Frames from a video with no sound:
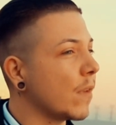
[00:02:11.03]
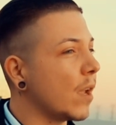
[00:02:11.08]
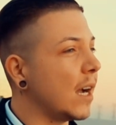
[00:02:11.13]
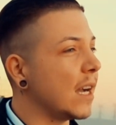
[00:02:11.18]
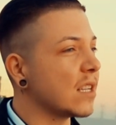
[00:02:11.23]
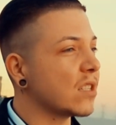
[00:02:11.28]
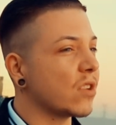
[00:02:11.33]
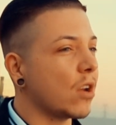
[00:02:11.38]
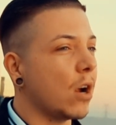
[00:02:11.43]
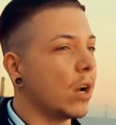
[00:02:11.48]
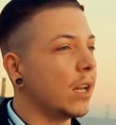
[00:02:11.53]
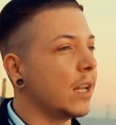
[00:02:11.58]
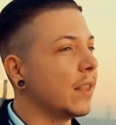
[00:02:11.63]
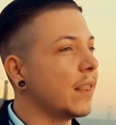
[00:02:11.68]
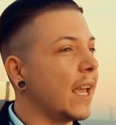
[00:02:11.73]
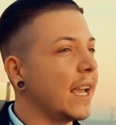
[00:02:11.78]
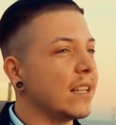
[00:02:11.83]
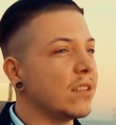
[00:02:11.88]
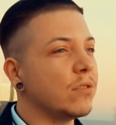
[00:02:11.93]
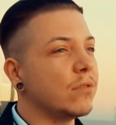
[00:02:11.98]
I started in
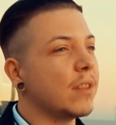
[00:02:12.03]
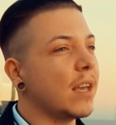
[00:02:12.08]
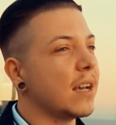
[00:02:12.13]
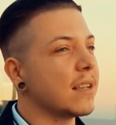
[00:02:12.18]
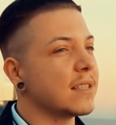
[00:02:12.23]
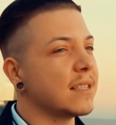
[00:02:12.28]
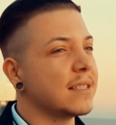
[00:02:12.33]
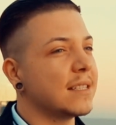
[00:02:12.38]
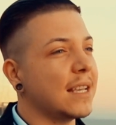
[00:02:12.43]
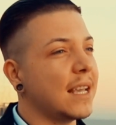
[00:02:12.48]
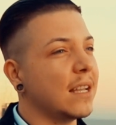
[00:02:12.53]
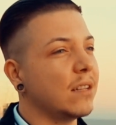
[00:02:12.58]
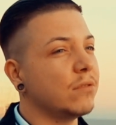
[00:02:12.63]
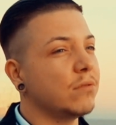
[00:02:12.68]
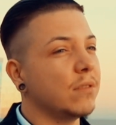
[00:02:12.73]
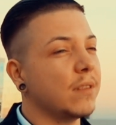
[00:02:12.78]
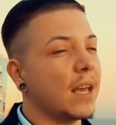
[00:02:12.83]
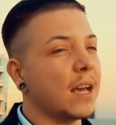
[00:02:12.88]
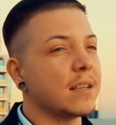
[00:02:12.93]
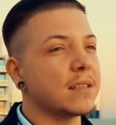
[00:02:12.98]
like
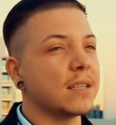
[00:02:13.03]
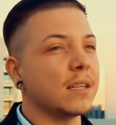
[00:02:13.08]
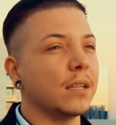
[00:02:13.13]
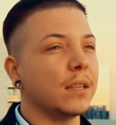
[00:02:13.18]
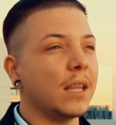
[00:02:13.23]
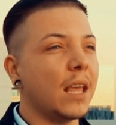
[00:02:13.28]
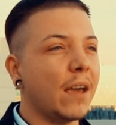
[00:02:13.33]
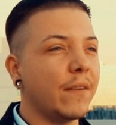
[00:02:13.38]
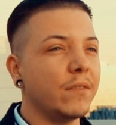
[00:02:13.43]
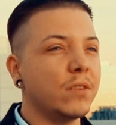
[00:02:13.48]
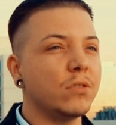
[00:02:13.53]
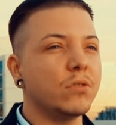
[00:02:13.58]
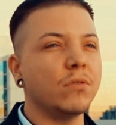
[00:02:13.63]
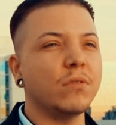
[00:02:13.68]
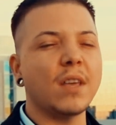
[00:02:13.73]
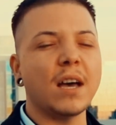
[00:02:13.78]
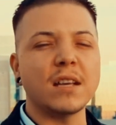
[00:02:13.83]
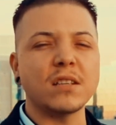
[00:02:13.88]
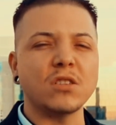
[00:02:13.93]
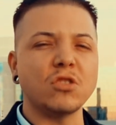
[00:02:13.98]
2010, 2011,
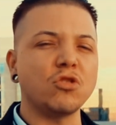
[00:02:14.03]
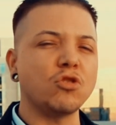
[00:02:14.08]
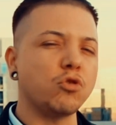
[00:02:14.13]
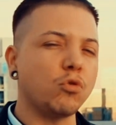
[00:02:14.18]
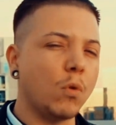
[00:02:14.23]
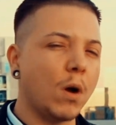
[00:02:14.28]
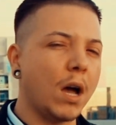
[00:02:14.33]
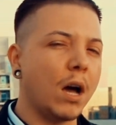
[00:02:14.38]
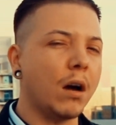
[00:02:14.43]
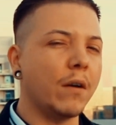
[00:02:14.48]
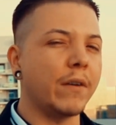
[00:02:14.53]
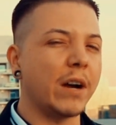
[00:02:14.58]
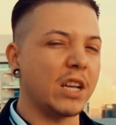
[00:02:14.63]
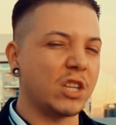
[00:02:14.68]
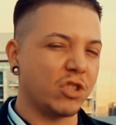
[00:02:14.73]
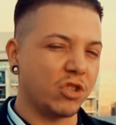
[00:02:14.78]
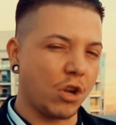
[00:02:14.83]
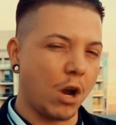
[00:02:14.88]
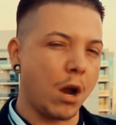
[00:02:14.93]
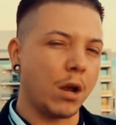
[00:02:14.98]
2012, I
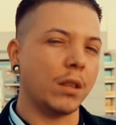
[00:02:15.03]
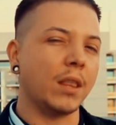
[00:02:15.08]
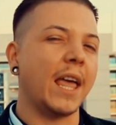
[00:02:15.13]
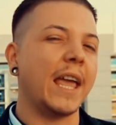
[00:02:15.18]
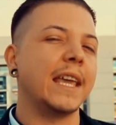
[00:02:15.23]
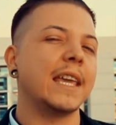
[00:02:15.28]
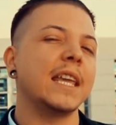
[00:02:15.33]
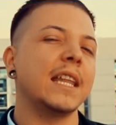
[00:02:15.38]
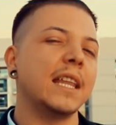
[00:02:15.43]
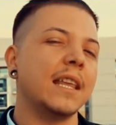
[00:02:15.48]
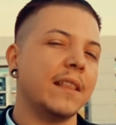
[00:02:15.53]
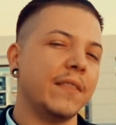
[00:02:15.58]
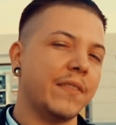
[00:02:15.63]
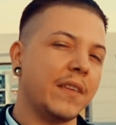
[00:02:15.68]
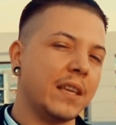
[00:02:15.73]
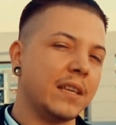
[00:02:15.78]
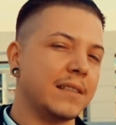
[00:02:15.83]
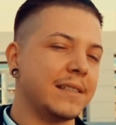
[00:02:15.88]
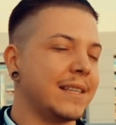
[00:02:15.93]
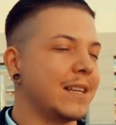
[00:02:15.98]
started like getting
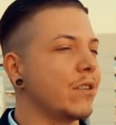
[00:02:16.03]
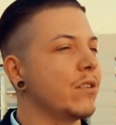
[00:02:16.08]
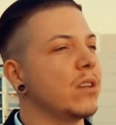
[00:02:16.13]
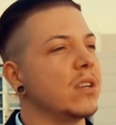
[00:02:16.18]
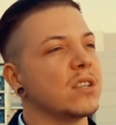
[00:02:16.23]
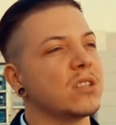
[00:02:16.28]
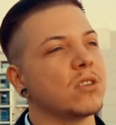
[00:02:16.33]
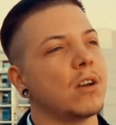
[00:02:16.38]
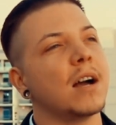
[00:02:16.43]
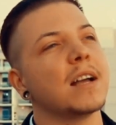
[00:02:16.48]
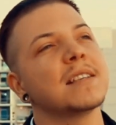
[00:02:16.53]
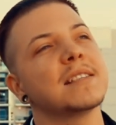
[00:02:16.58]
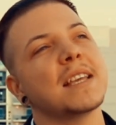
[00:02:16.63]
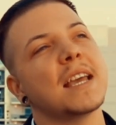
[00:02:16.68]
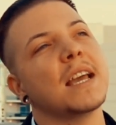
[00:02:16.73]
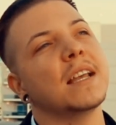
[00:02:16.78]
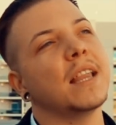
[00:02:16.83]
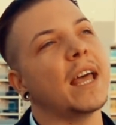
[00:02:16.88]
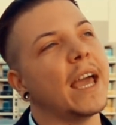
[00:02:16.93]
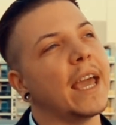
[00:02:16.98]
things serious. So I'd
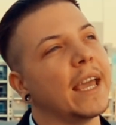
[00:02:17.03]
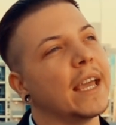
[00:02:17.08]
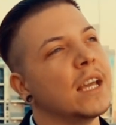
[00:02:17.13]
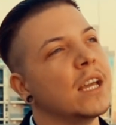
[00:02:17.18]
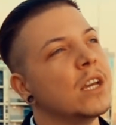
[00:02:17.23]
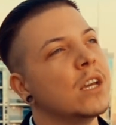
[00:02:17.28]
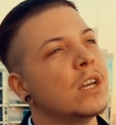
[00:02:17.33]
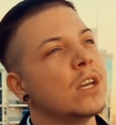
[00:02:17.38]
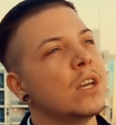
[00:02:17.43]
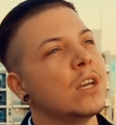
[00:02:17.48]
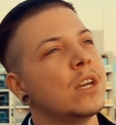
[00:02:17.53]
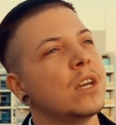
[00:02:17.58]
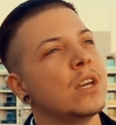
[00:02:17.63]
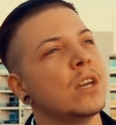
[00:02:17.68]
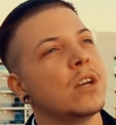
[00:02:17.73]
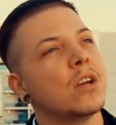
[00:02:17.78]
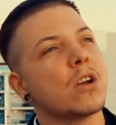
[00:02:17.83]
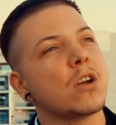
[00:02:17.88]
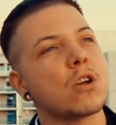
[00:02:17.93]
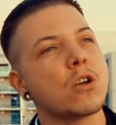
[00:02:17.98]
say like
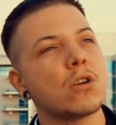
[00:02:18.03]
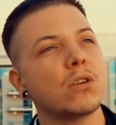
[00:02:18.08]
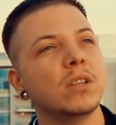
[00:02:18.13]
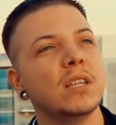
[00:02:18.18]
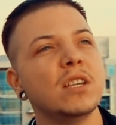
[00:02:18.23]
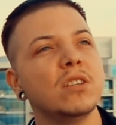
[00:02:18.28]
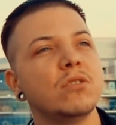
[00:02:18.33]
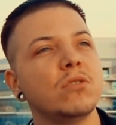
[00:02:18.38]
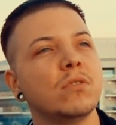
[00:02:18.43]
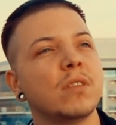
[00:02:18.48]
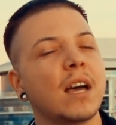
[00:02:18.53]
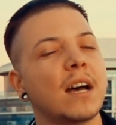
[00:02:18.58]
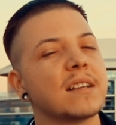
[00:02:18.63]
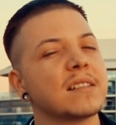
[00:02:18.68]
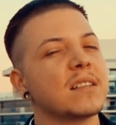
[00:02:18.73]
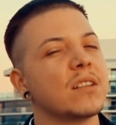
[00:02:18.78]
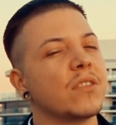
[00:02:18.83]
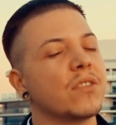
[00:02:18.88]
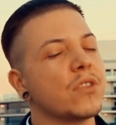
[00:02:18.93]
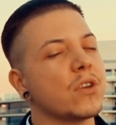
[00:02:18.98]
early
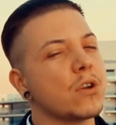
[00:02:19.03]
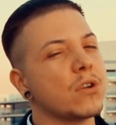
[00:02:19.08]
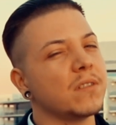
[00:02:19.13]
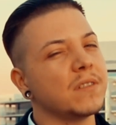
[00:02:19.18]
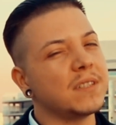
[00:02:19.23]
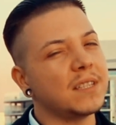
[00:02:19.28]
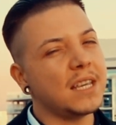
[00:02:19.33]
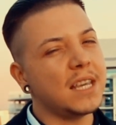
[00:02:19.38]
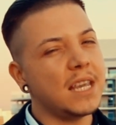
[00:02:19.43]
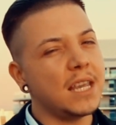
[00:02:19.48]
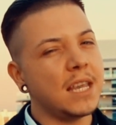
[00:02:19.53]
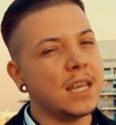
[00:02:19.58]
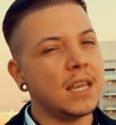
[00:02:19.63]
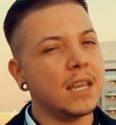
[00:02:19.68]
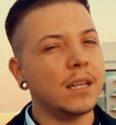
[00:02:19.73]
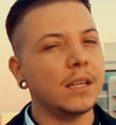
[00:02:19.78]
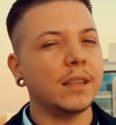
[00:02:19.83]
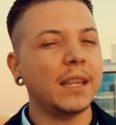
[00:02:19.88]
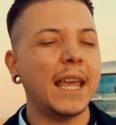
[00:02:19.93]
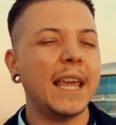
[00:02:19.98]

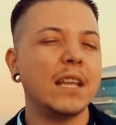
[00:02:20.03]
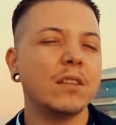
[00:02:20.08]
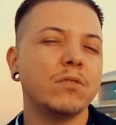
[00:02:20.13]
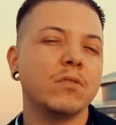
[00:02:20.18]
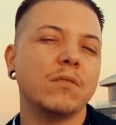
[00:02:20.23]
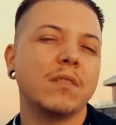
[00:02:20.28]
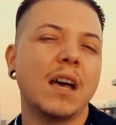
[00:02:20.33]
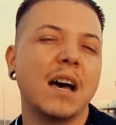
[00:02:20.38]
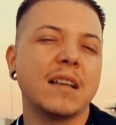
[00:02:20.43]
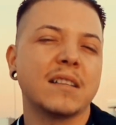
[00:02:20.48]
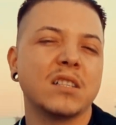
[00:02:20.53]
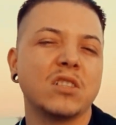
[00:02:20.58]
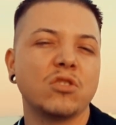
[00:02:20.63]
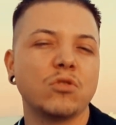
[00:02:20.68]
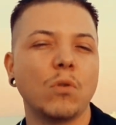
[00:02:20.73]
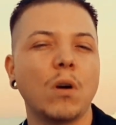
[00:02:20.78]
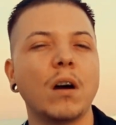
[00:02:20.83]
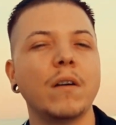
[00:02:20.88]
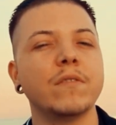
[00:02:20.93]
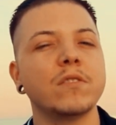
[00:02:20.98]
2013, late
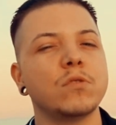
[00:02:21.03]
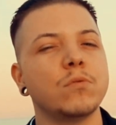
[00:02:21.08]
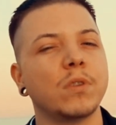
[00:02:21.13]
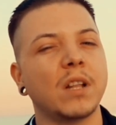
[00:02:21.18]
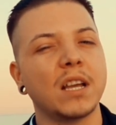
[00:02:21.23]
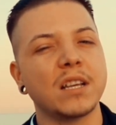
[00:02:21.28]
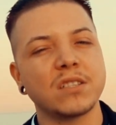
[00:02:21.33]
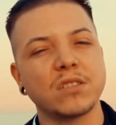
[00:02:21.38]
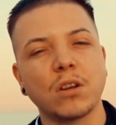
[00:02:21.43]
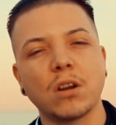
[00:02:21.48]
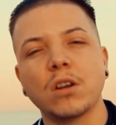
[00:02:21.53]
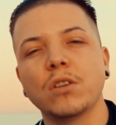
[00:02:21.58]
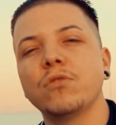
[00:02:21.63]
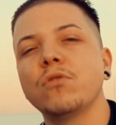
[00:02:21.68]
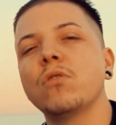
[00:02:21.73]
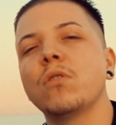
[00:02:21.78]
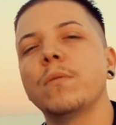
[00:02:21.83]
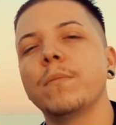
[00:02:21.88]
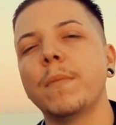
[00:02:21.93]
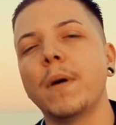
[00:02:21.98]
2012 is when I started
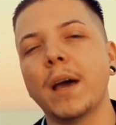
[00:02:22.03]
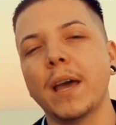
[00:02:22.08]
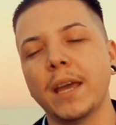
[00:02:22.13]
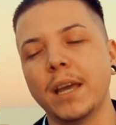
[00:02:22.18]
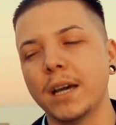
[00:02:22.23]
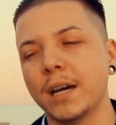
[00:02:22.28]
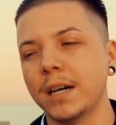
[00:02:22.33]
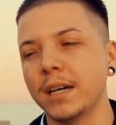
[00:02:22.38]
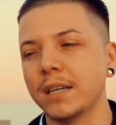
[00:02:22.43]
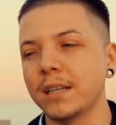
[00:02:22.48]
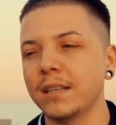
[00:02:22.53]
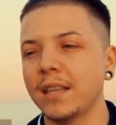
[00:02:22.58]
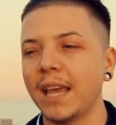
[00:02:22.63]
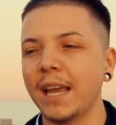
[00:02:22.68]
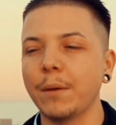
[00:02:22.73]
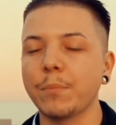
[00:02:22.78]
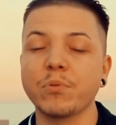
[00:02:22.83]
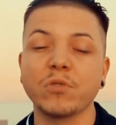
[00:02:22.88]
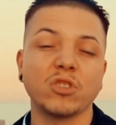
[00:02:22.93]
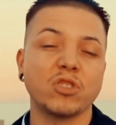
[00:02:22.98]
doing
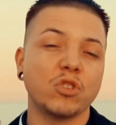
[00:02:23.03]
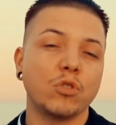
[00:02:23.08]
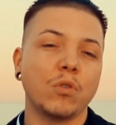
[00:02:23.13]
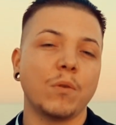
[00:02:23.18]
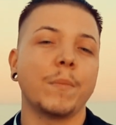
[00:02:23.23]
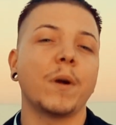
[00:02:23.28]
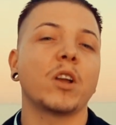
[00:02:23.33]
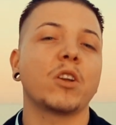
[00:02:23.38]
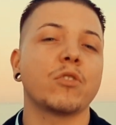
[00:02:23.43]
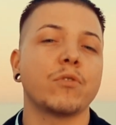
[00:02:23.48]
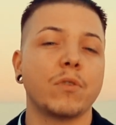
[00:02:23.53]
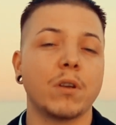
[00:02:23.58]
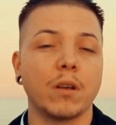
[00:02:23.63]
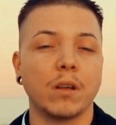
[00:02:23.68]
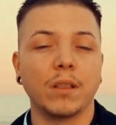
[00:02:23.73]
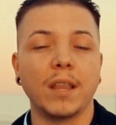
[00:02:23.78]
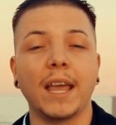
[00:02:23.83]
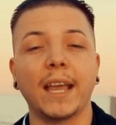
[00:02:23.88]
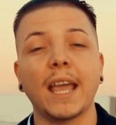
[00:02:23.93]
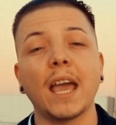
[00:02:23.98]
my, pursuing my
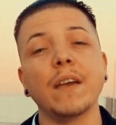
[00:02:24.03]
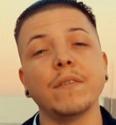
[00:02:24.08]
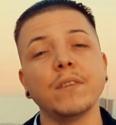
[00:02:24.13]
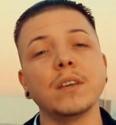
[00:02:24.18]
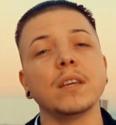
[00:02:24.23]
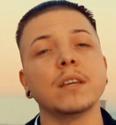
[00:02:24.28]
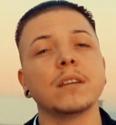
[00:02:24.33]
career like heavy.